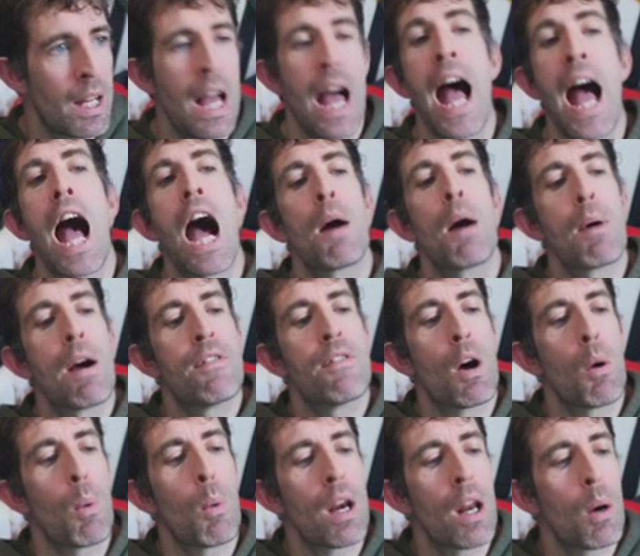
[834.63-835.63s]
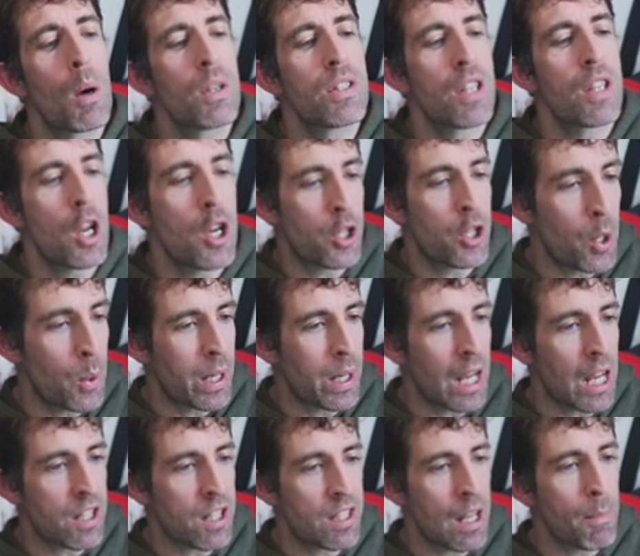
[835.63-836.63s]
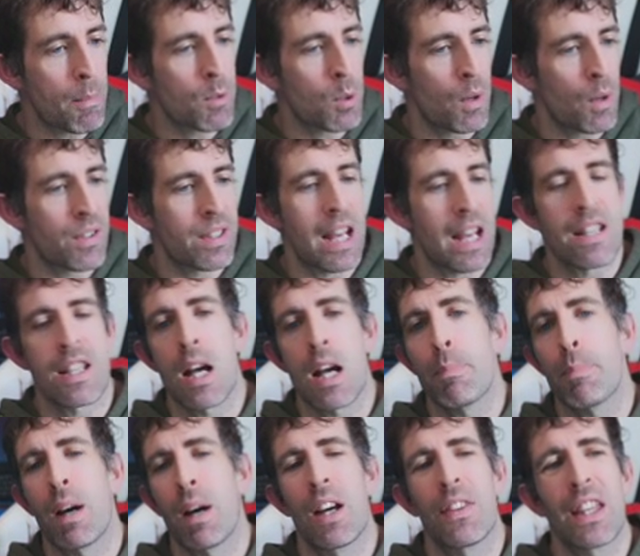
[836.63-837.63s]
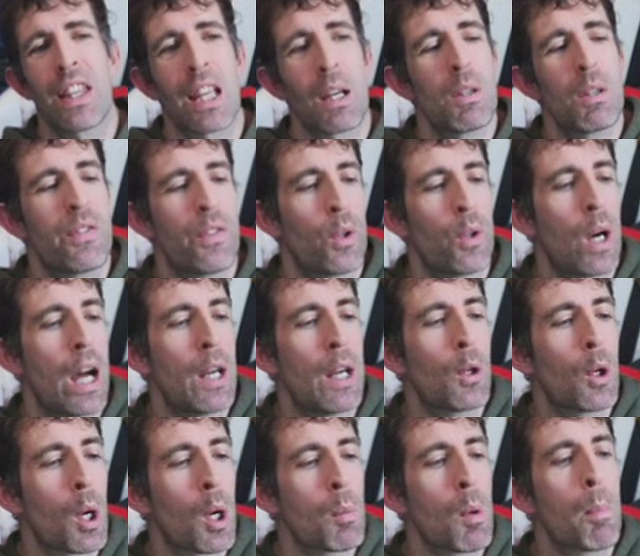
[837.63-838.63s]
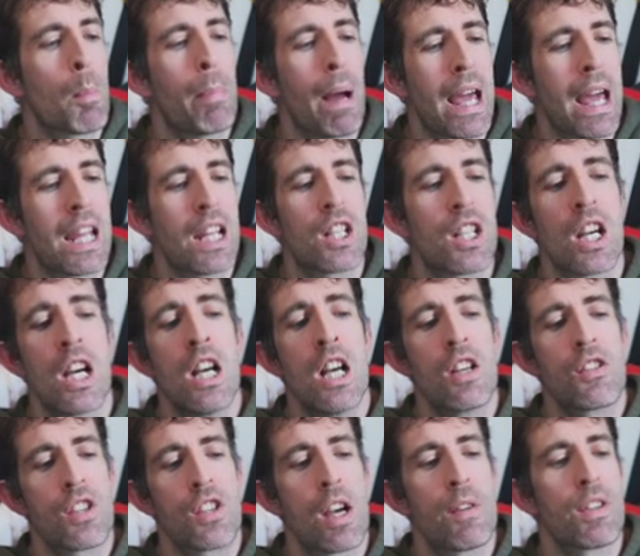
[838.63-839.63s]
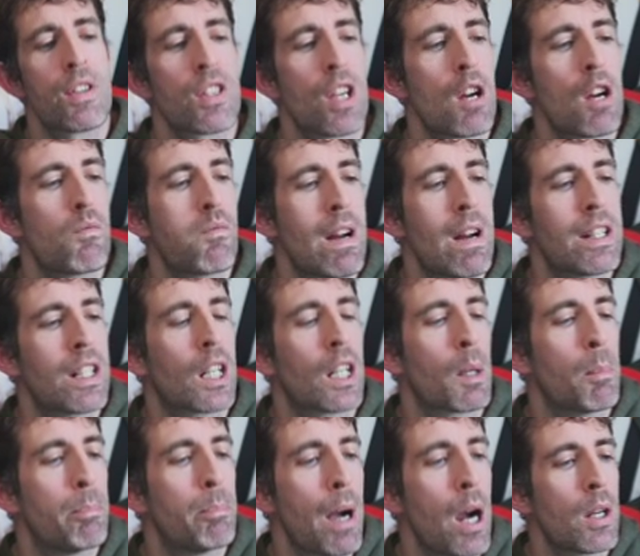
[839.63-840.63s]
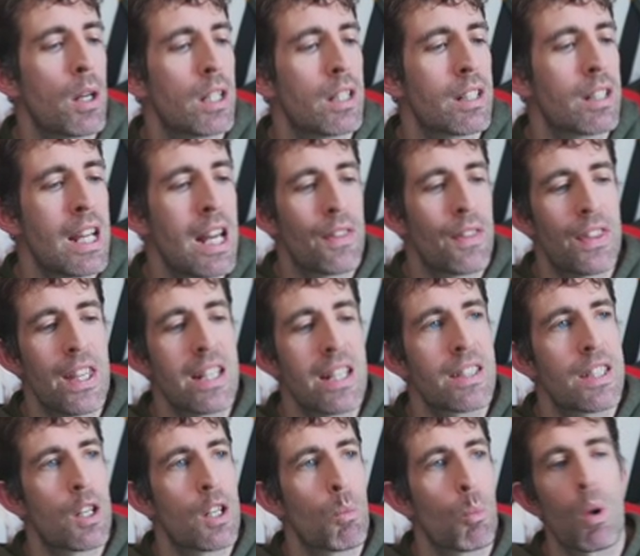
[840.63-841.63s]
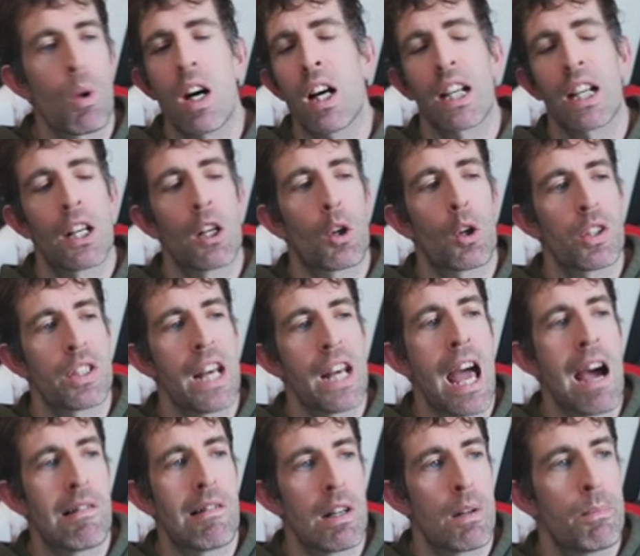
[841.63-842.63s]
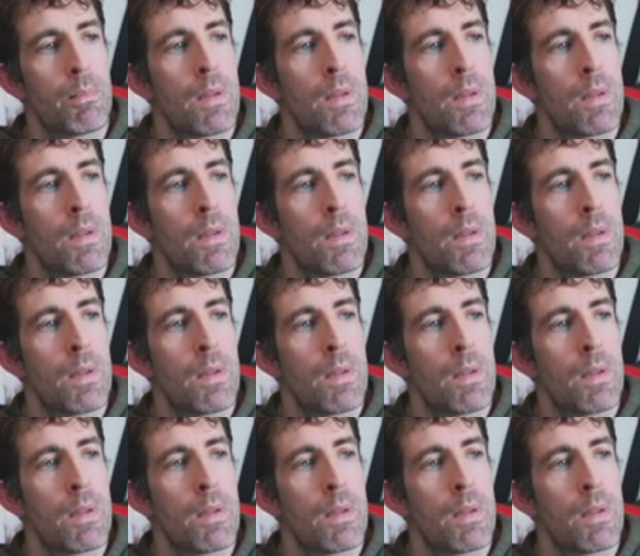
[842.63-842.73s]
However, when I was doing some sort of setup, I think it was for a normal page server-side rendered component, this didn't work and I got an error.